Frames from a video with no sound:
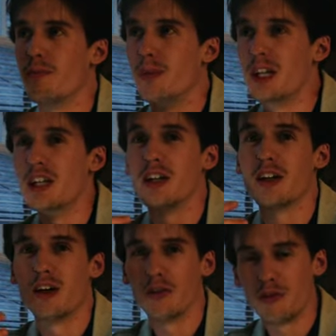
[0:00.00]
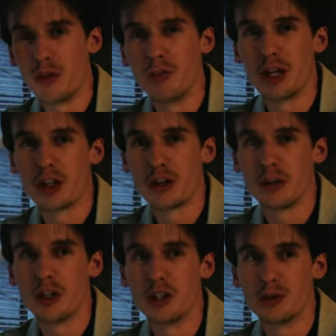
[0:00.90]
being a
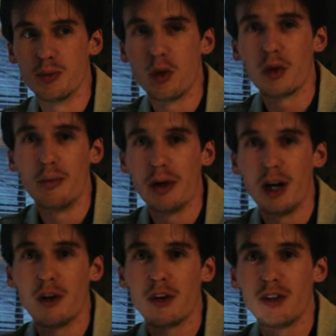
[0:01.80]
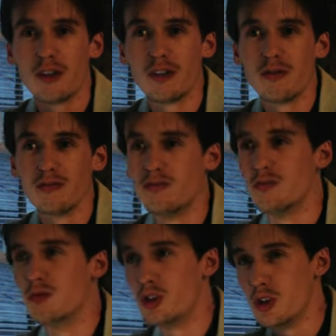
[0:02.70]
filmmaker is more about
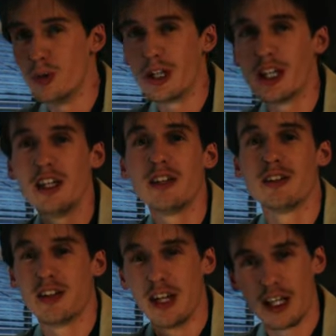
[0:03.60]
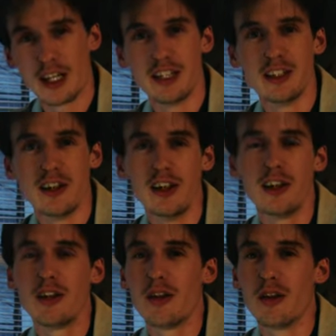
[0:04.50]
doing it, getting it
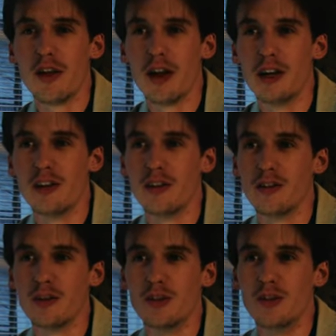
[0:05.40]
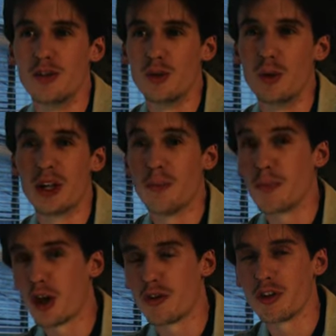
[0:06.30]
done, than doing it
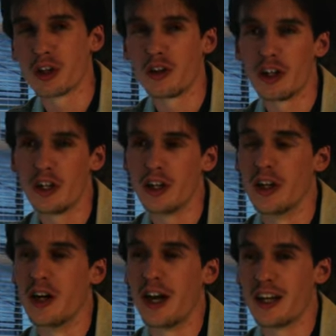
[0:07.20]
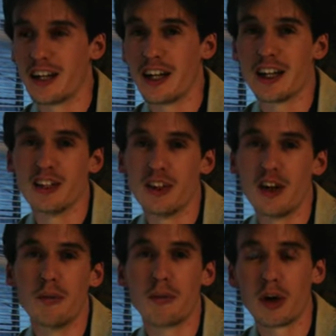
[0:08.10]
perfectly and getting it
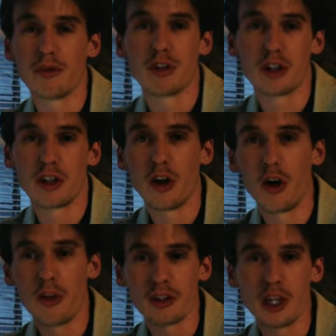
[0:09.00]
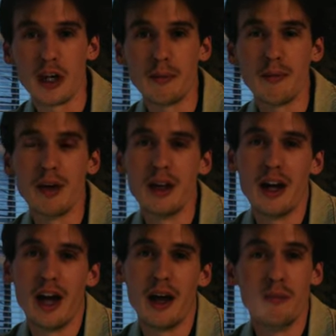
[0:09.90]
done perfectly all the time.
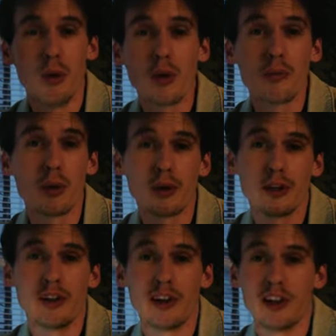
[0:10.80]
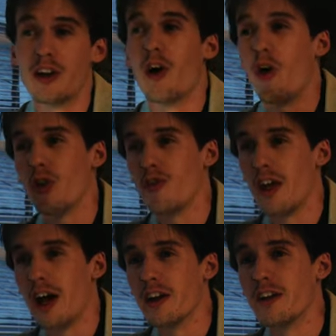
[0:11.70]
And more importantly than all of
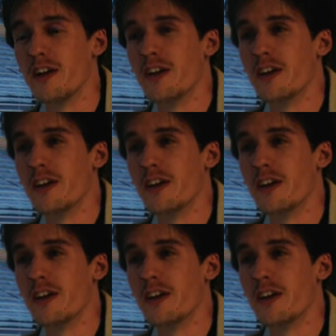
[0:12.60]
that,